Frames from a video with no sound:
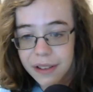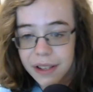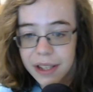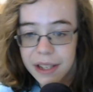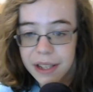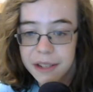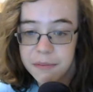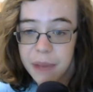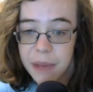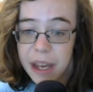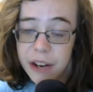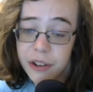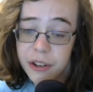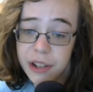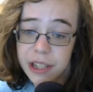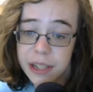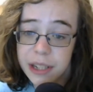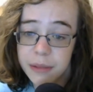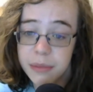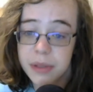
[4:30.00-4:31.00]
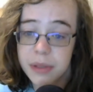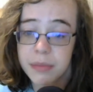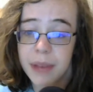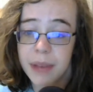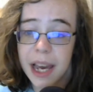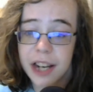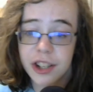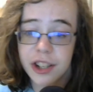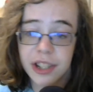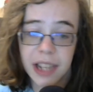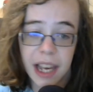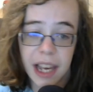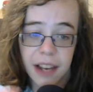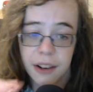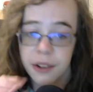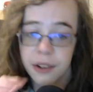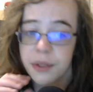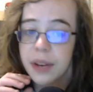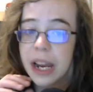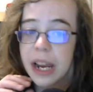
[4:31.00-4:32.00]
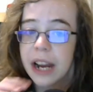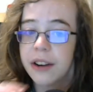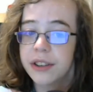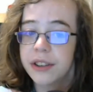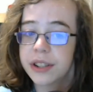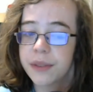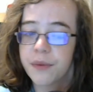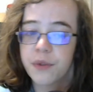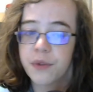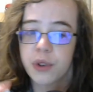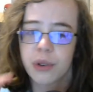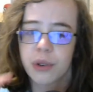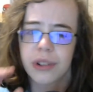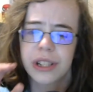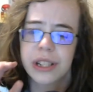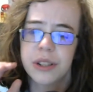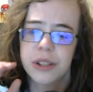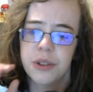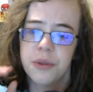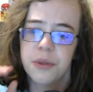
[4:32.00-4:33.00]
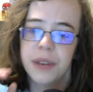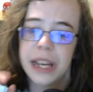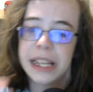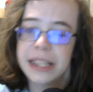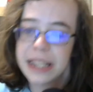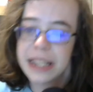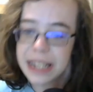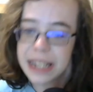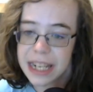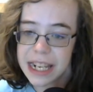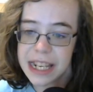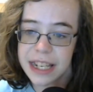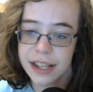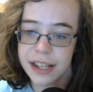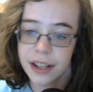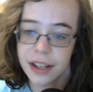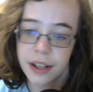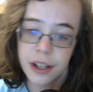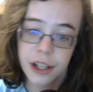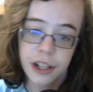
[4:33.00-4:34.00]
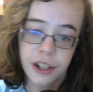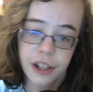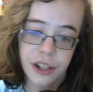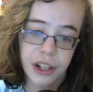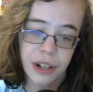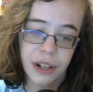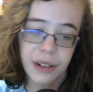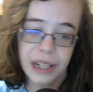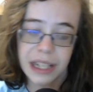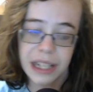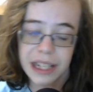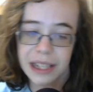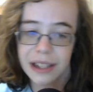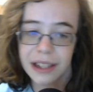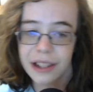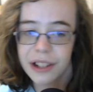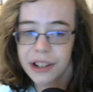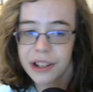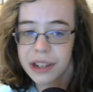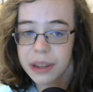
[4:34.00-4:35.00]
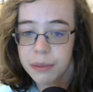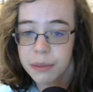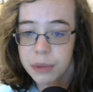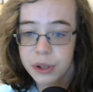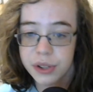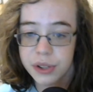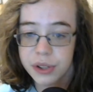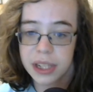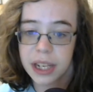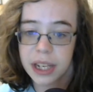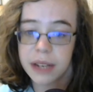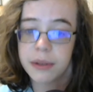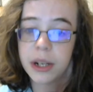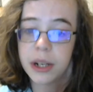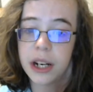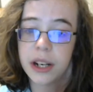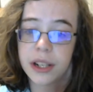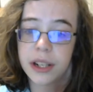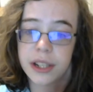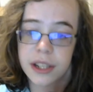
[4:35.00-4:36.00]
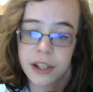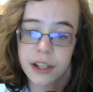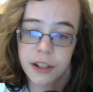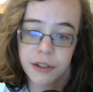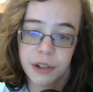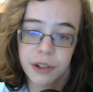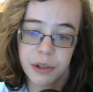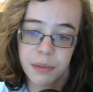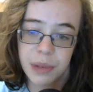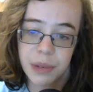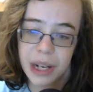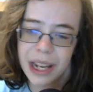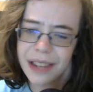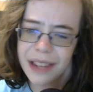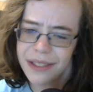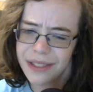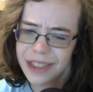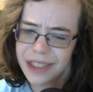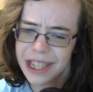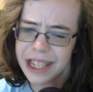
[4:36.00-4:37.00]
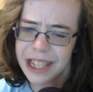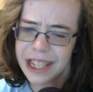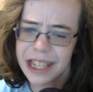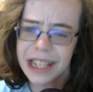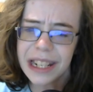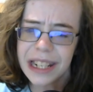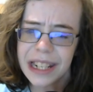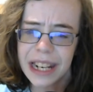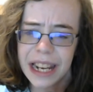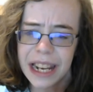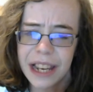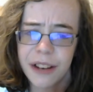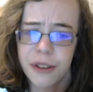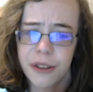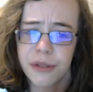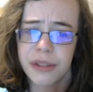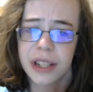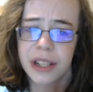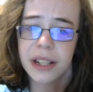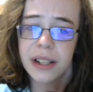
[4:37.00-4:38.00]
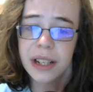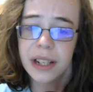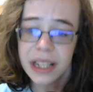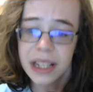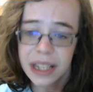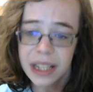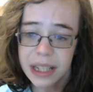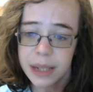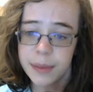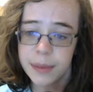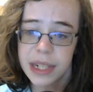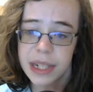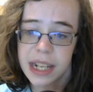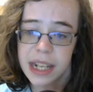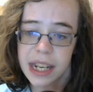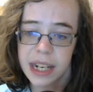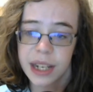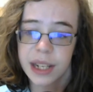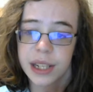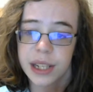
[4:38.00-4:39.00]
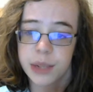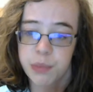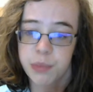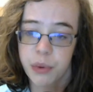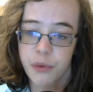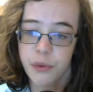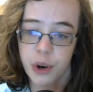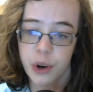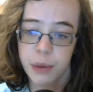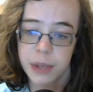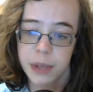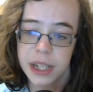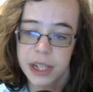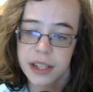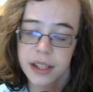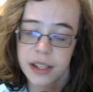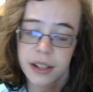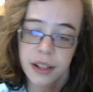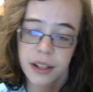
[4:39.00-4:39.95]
His mannerisms match that of Harrison Ford's to a T. Sure, he doesn't look the most like Han Solo, but I think he nailed imitating his performance.